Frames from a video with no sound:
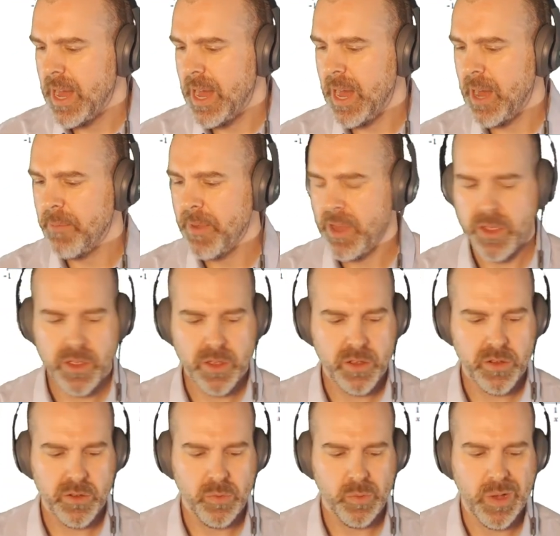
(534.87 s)
Well,
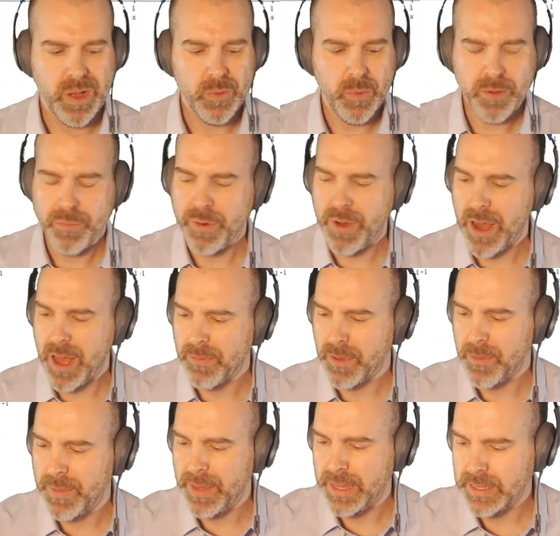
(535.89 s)
one
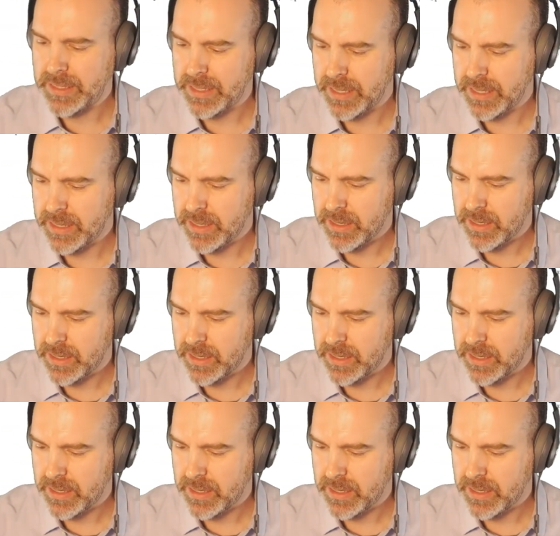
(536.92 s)
problem is